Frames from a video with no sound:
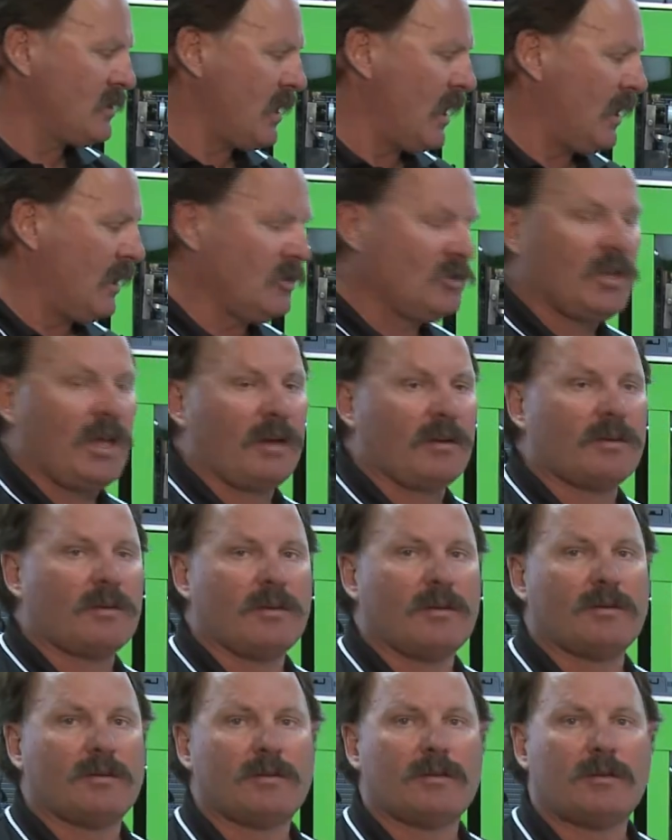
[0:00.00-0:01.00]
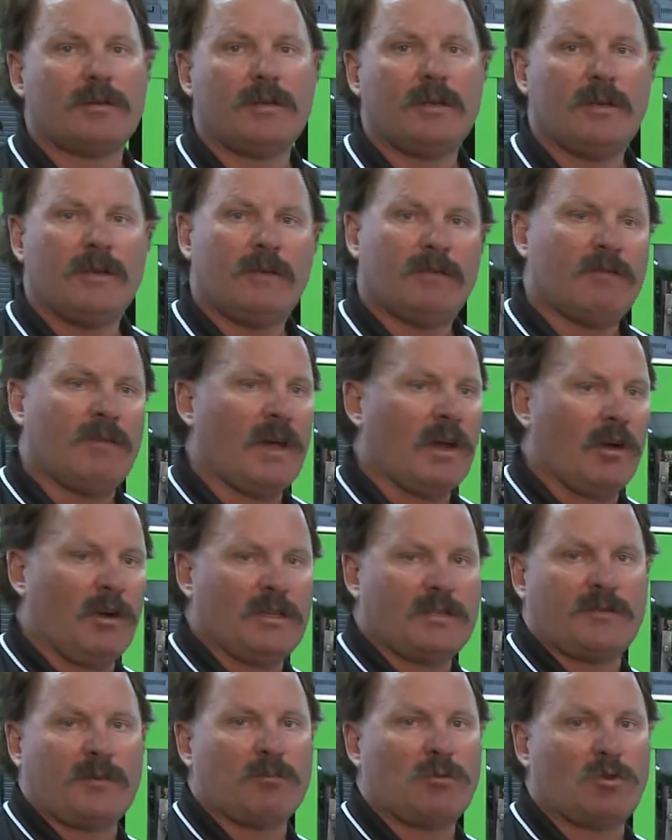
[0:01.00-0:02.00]
that injector
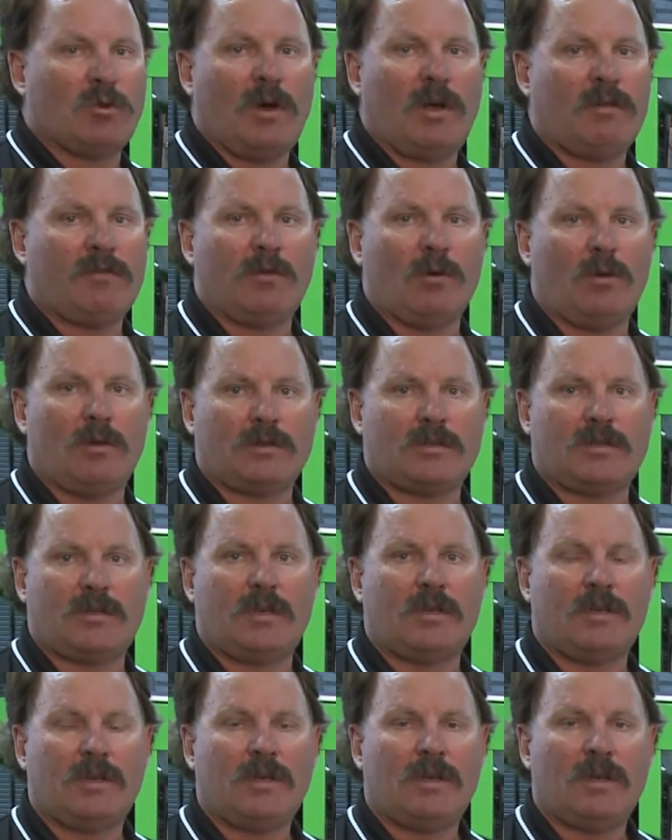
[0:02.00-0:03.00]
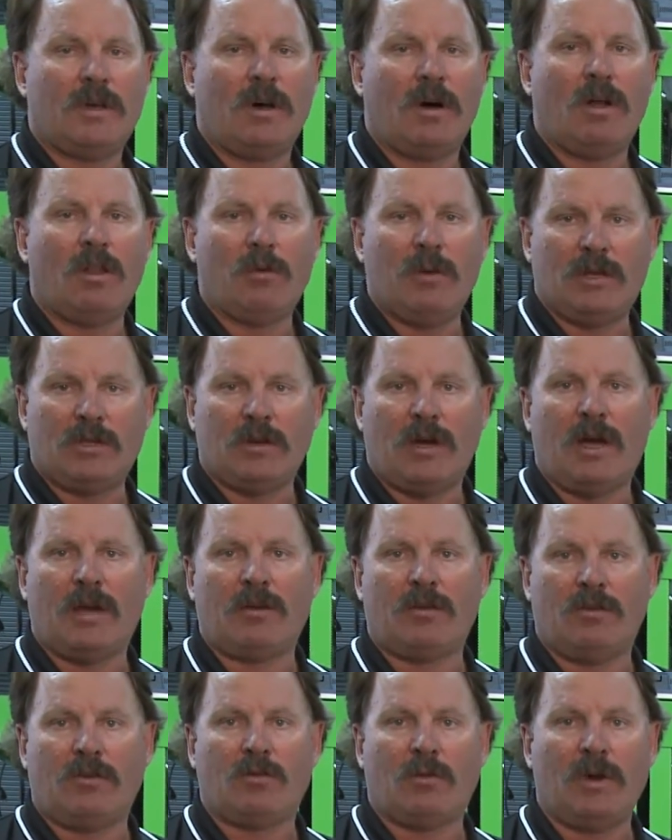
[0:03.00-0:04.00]
varies from 12 volts all the way to
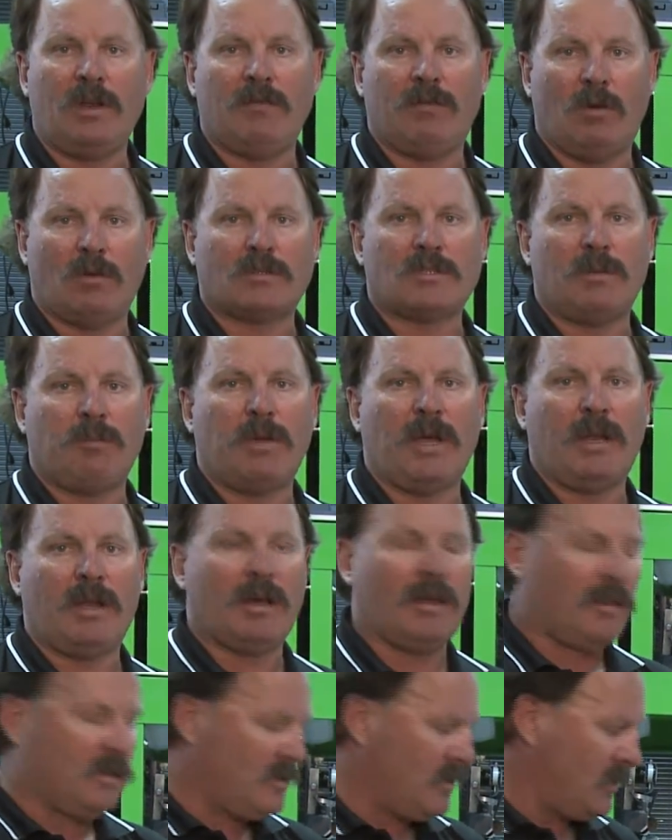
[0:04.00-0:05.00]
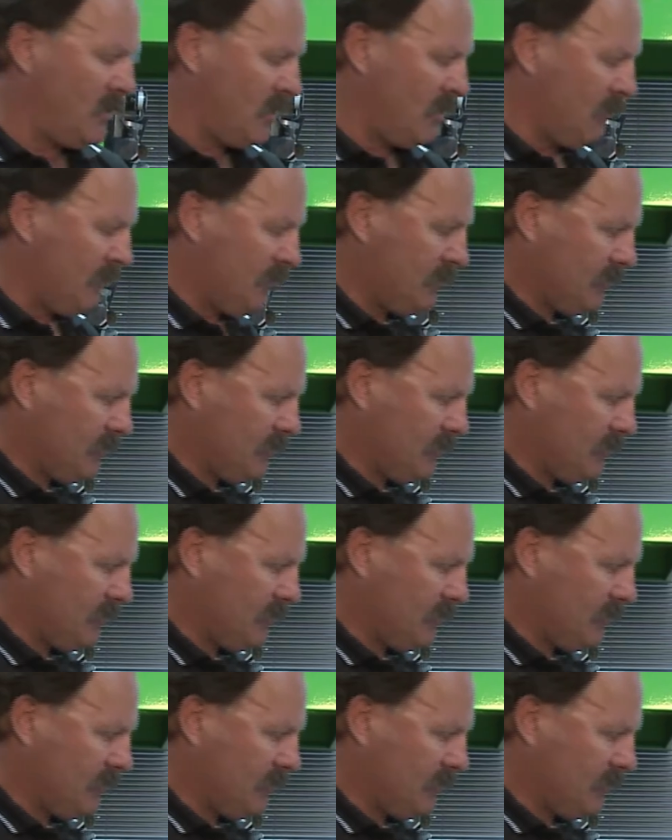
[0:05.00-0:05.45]
120 volts, depending on the system.